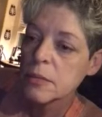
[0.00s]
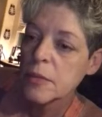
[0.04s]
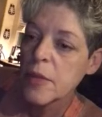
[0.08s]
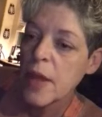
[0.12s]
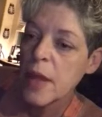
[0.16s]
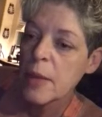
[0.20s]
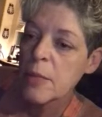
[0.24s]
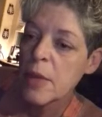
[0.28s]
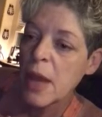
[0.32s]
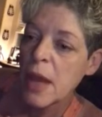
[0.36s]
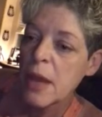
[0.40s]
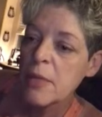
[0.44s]

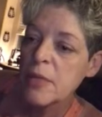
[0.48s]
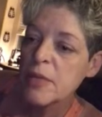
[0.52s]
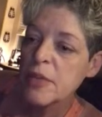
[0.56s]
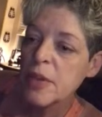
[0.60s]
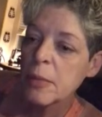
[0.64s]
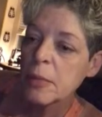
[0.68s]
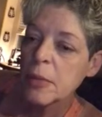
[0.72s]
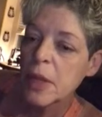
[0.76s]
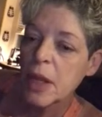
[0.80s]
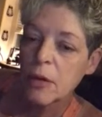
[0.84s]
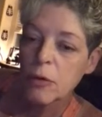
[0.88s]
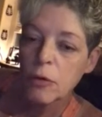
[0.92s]
they may
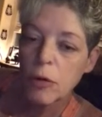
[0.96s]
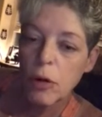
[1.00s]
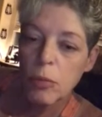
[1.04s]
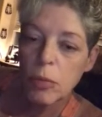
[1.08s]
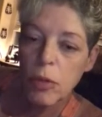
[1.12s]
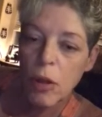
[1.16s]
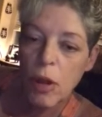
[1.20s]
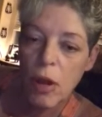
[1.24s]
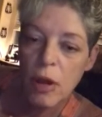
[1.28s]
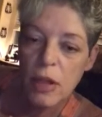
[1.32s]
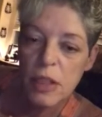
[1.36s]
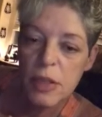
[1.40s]
seem like
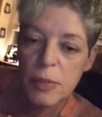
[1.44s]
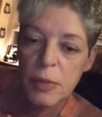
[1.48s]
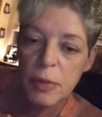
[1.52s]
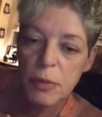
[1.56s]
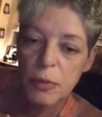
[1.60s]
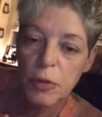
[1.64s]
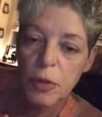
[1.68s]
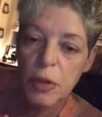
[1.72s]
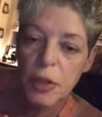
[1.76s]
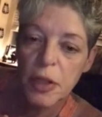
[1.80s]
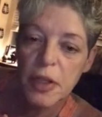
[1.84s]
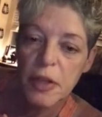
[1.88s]
roadblocks,
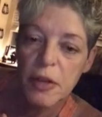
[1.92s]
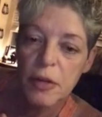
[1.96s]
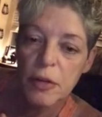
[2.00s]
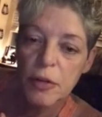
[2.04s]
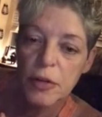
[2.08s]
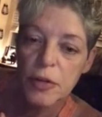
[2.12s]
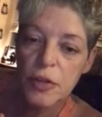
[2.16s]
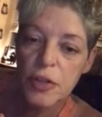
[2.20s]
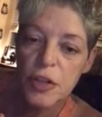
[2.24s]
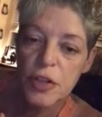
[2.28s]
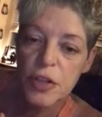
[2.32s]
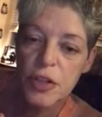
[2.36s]
but really
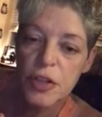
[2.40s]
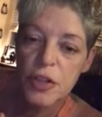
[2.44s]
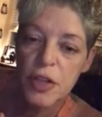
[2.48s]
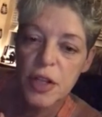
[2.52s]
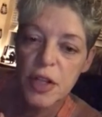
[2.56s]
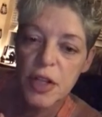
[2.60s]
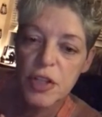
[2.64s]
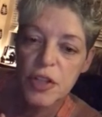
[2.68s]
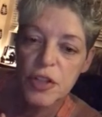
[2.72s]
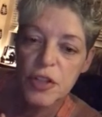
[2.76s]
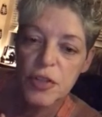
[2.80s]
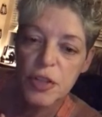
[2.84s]
they're just,
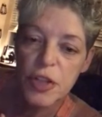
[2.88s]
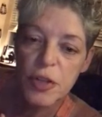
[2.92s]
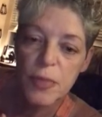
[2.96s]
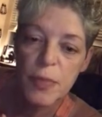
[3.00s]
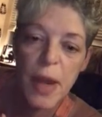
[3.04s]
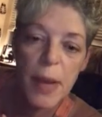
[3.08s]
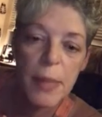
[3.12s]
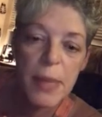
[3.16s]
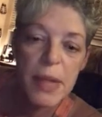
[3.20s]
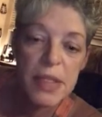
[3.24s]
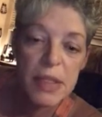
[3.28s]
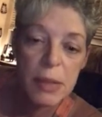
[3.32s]
it's
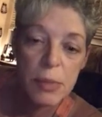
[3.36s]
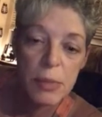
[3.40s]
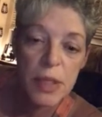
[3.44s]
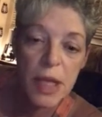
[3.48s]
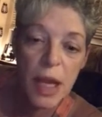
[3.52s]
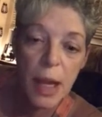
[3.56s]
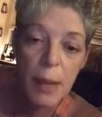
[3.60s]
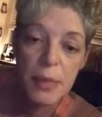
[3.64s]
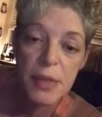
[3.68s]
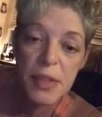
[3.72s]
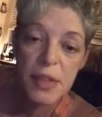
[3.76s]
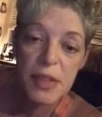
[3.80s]
maybe
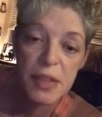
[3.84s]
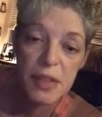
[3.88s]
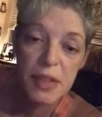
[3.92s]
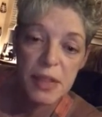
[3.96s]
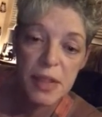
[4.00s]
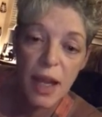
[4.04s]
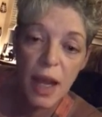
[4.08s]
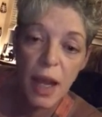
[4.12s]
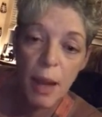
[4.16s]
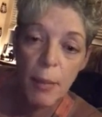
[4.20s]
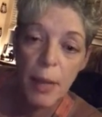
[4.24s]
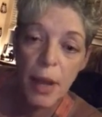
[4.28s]
sometimes it's a
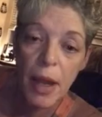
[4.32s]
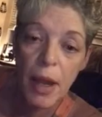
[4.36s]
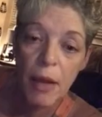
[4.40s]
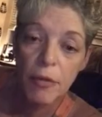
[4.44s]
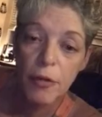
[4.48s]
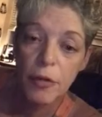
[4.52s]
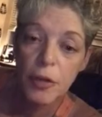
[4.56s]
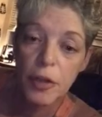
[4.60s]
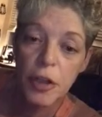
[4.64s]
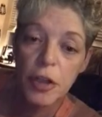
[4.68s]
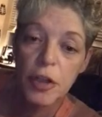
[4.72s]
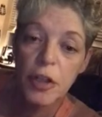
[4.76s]

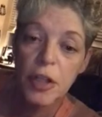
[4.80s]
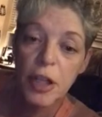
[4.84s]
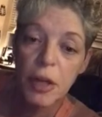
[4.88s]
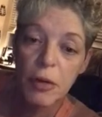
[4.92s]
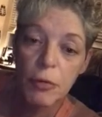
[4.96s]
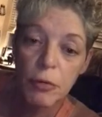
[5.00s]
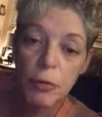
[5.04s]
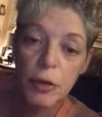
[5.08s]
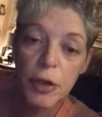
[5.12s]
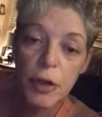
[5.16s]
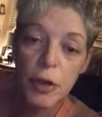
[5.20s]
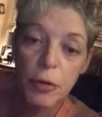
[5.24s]
timeout for you to
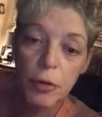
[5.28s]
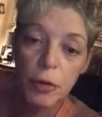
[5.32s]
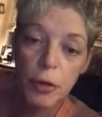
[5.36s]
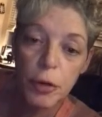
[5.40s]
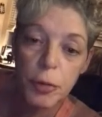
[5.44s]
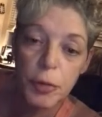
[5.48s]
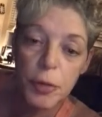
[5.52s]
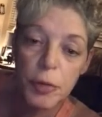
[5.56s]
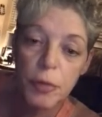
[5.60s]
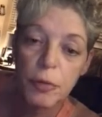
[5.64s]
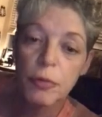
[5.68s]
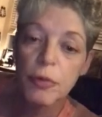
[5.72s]
get
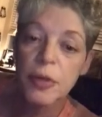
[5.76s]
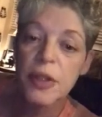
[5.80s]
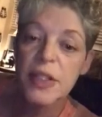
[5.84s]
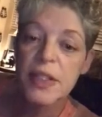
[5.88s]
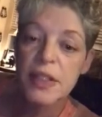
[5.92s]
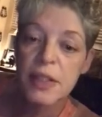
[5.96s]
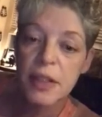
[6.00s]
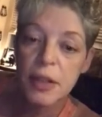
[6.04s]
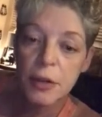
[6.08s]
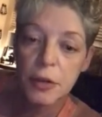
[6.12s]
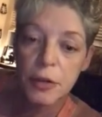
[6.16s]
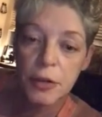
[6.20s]
regrouped,
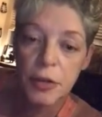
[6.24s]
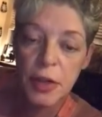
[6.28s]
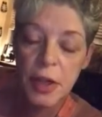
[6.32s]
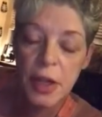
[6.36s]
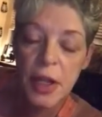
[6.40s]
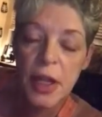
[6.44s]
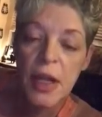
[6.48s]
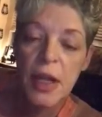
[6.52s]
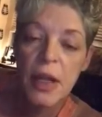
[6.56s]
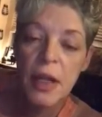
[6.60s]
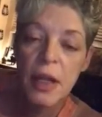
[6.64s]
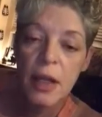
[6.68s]
recentered,
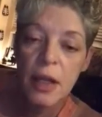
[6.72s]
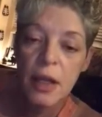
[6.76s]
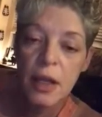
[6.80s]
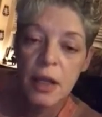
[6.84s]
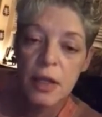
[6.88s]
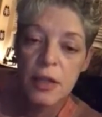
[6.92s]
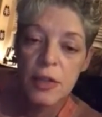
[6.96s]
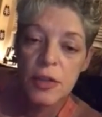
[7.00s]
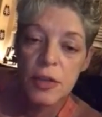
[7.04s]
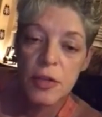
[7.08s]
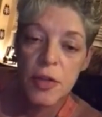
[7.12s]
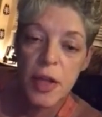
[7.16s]

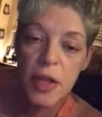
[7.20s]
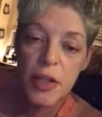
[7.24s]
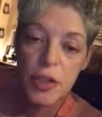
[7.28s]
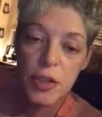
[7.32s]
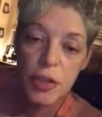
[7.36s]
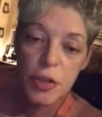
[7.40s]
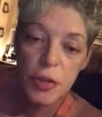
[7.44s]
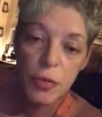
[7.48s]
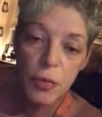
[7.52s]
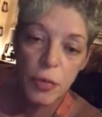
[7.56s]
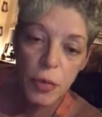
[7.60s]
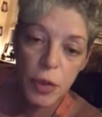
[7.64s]
so
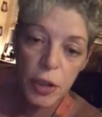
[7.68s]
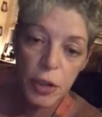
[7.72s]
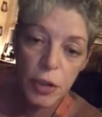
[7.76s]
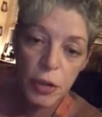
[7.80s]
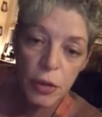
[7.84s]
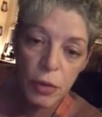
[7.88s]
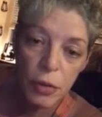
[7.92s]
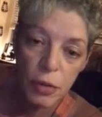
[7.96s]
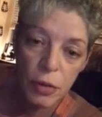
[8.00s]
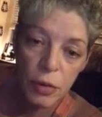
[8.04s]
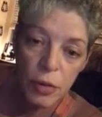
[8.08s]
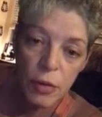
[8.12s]
that you
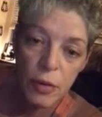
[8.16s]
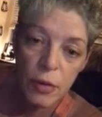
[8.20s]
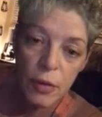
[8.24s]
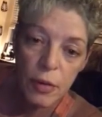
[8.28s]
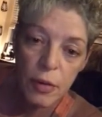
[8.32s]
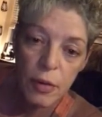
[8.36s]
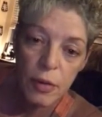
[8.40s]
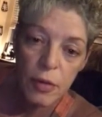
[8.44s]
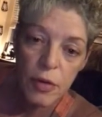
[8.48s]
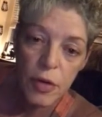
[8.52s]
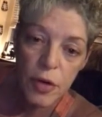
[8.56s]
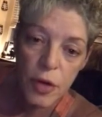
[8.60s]
will
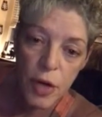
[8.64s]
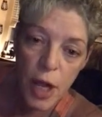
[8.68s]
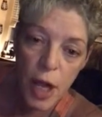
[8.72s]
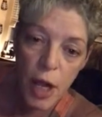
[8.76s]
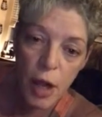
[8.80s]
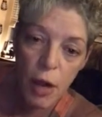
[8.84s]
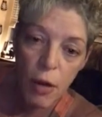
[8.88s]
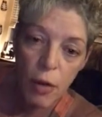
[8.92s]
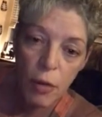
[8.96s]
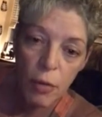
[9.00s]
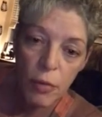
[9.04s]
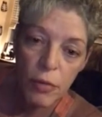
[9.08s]

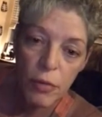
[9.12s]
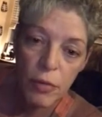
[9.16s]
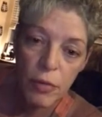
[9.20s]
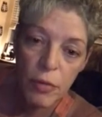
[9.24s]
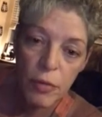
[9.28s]
know